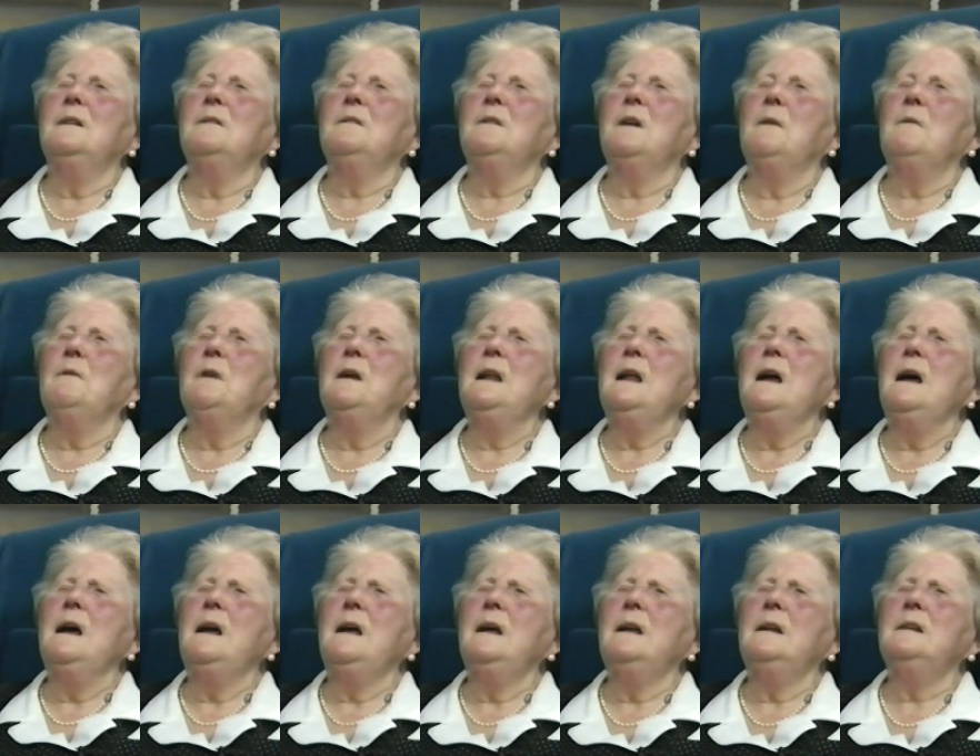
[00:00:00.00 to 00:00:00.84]
when
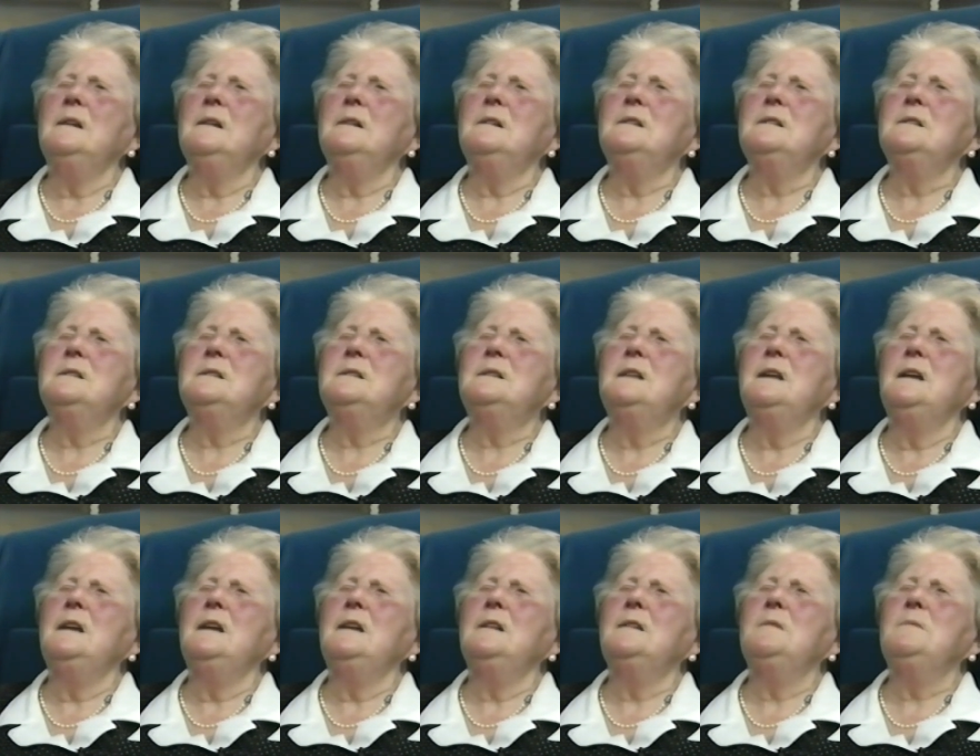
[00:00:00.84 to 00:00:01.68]
I had her to
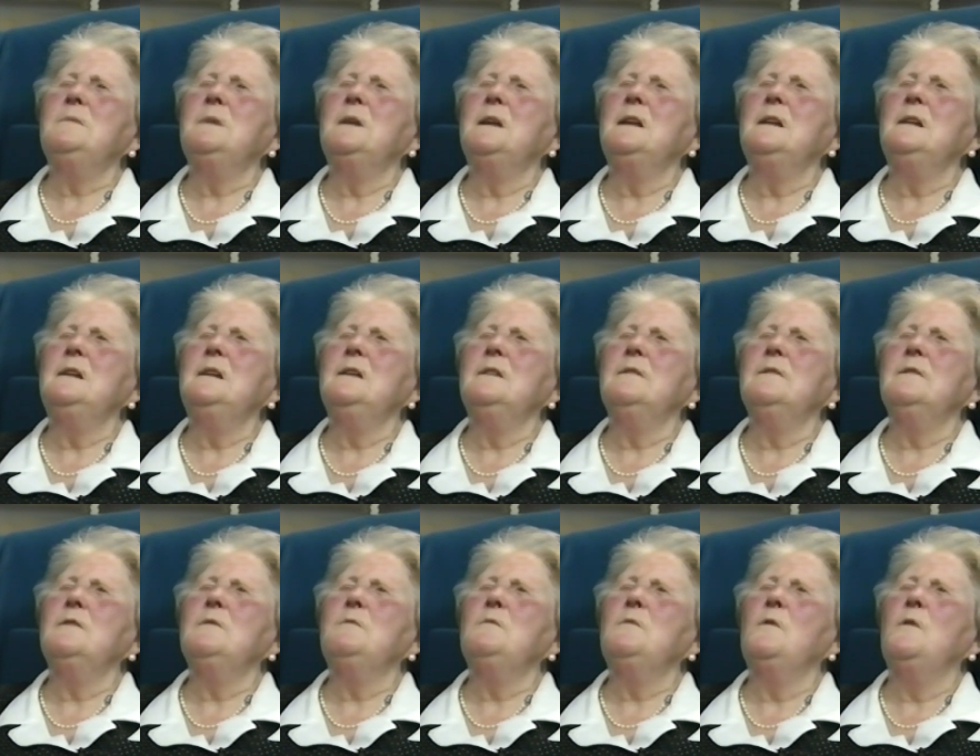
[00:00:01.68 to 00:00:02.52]
stay at the beginning of
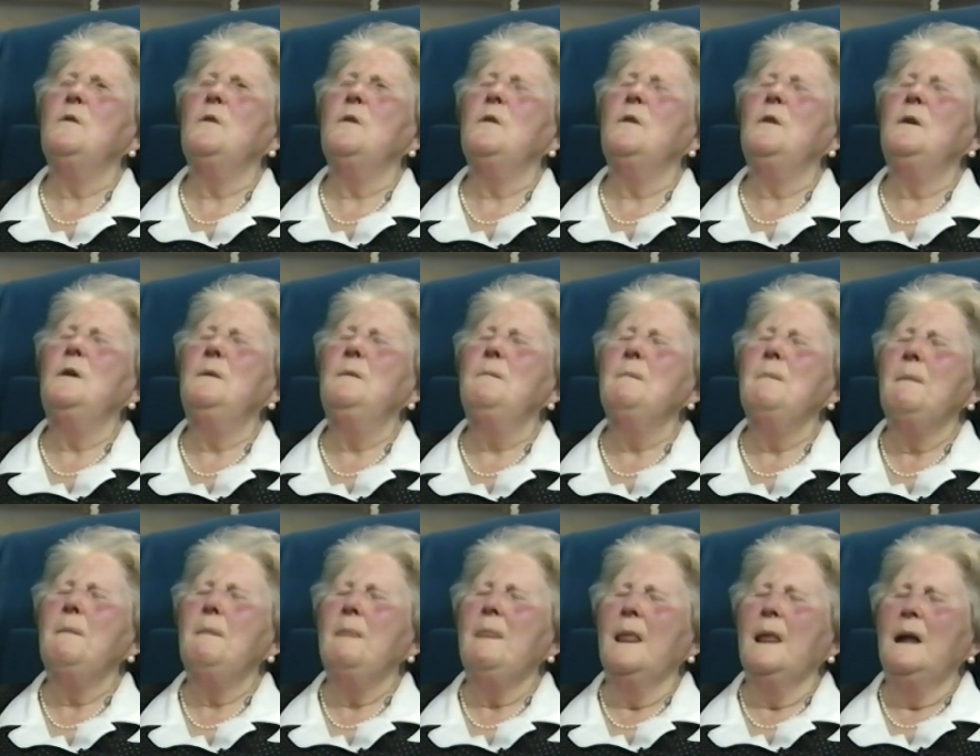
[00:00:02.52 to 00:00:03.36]
the war,
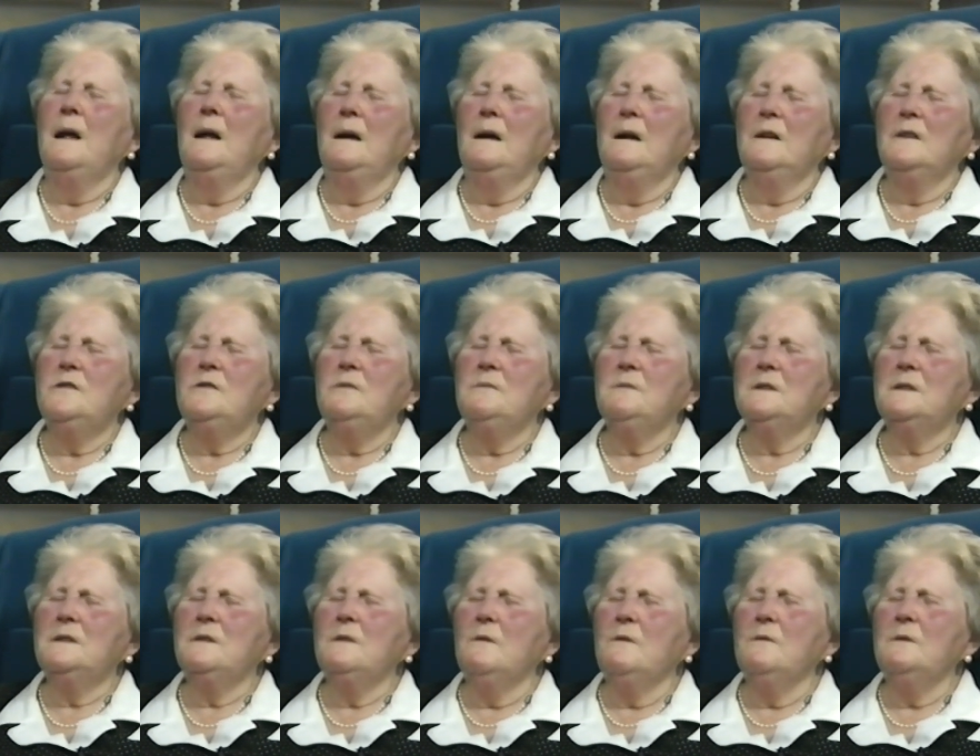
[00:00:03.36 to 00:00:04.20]
she
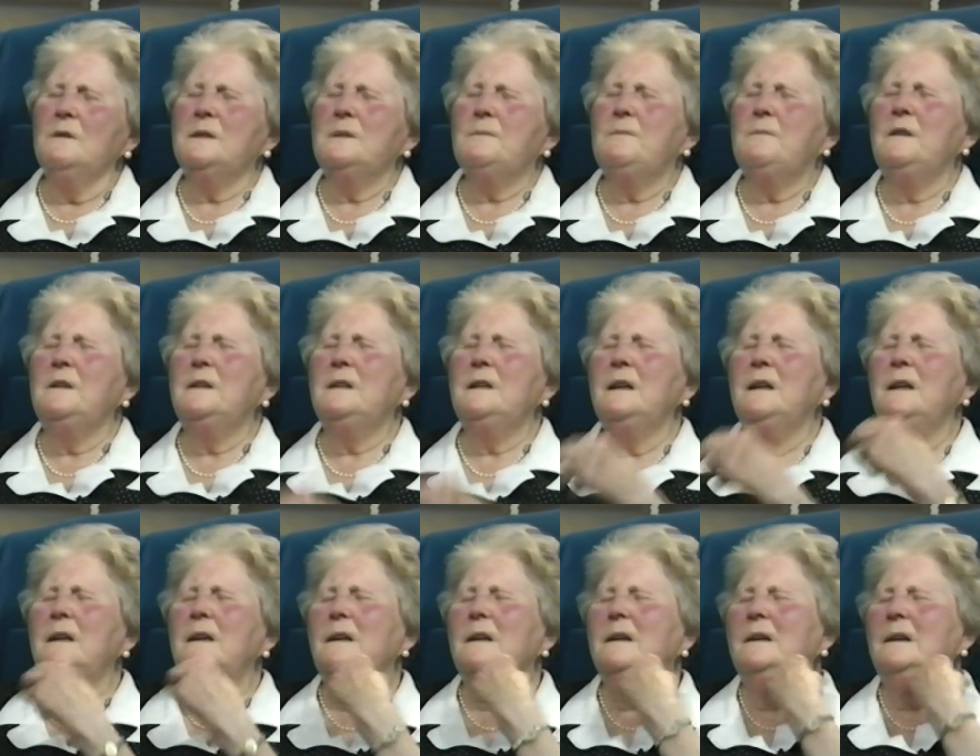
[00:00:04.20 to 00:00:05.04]
was always
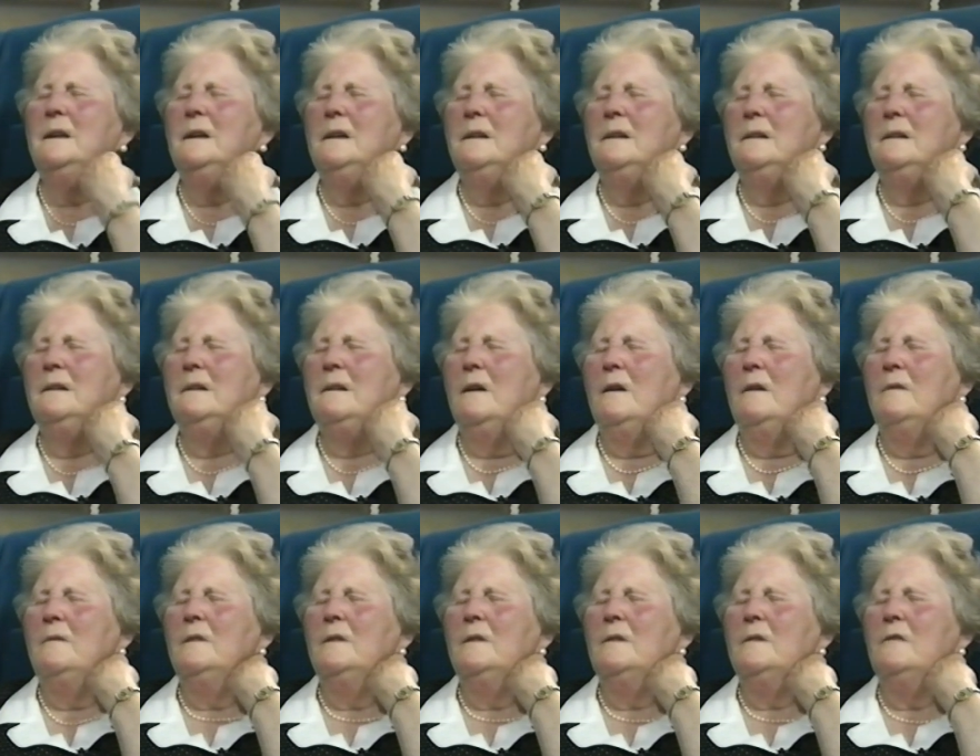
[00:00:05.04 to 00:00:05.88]
pretty
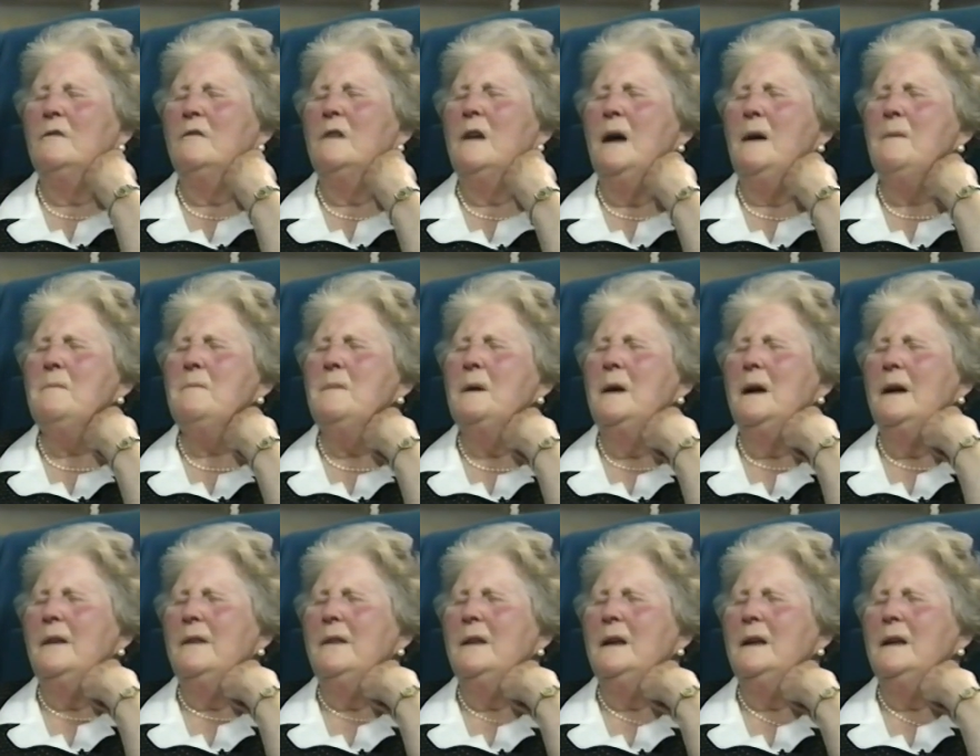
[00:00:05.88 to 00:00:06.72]
rum
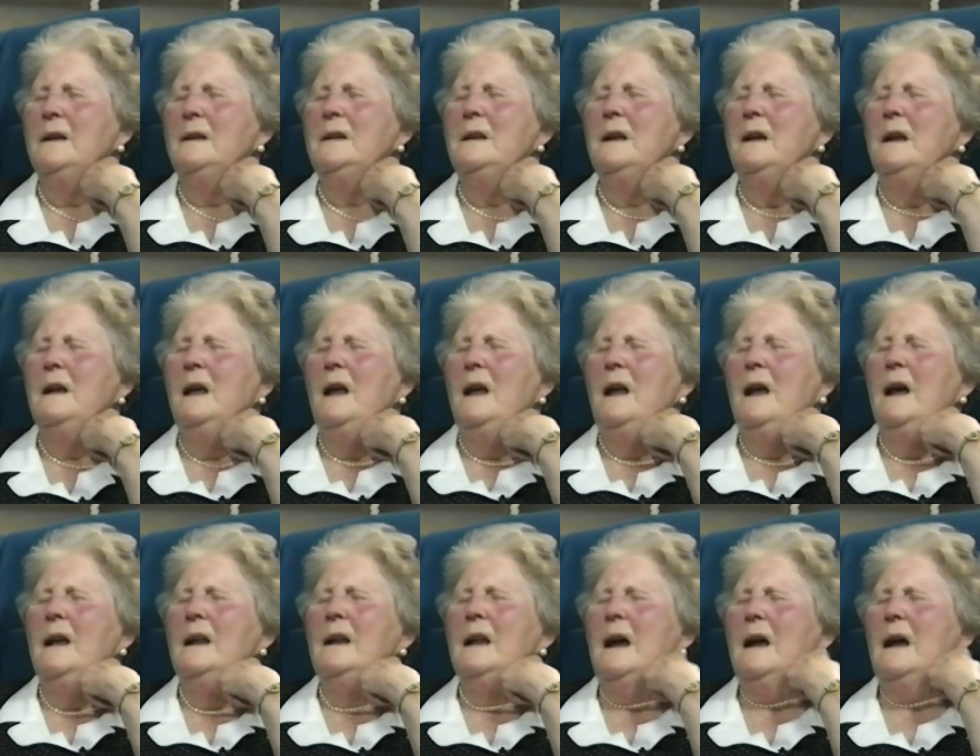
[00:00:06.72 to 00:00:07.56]
by then.
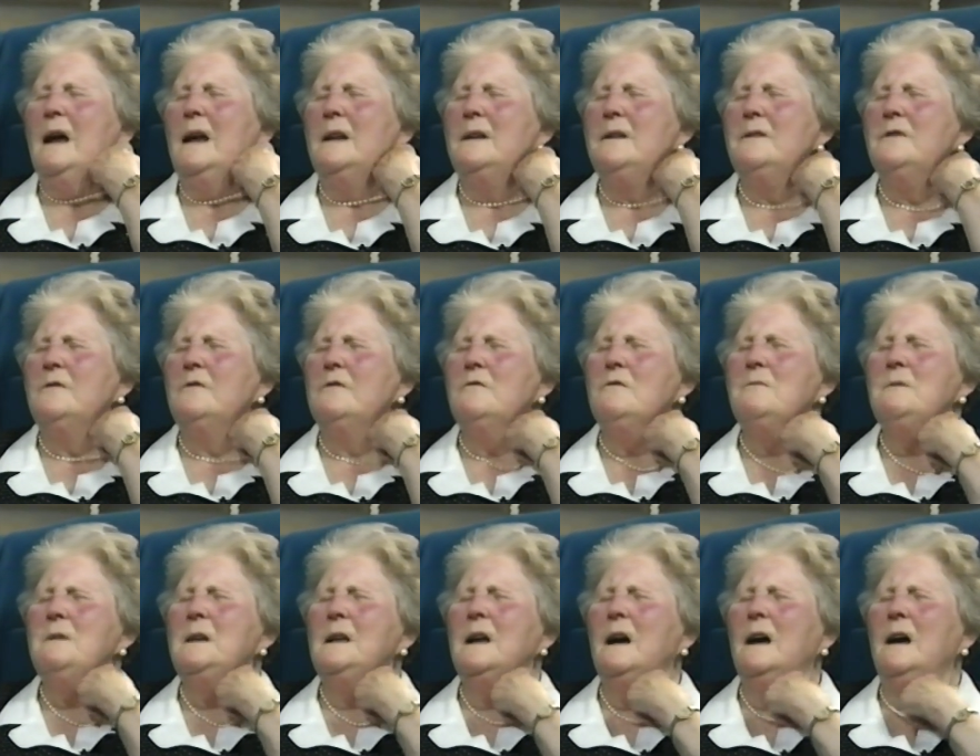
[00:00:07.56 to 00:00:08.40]
And I hadn't room
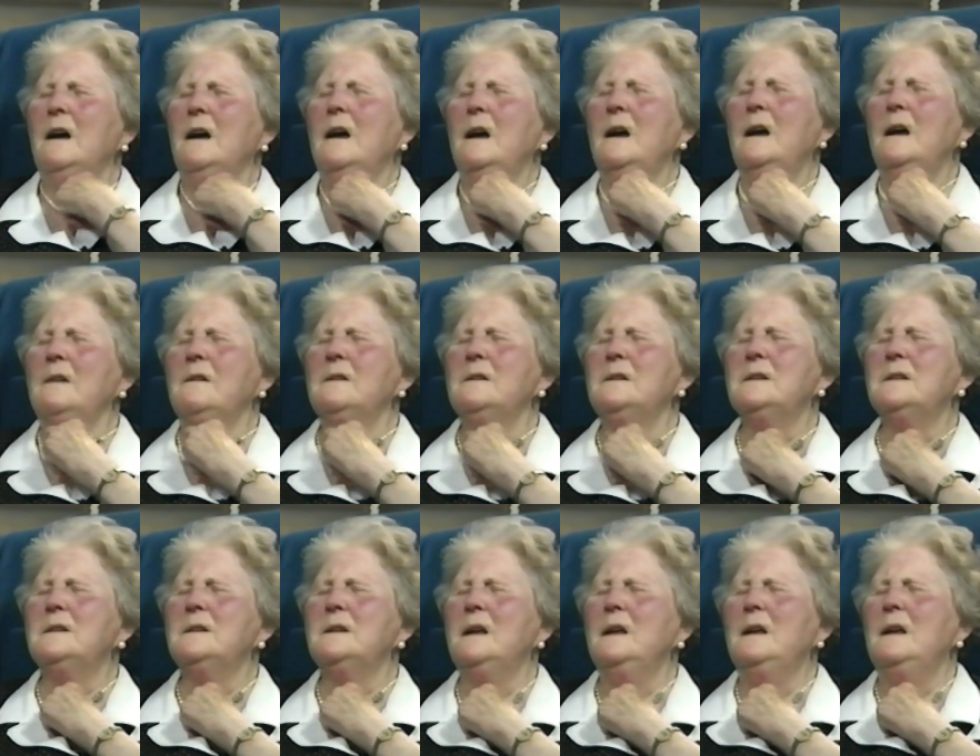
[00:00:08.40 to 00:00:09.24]
in our house.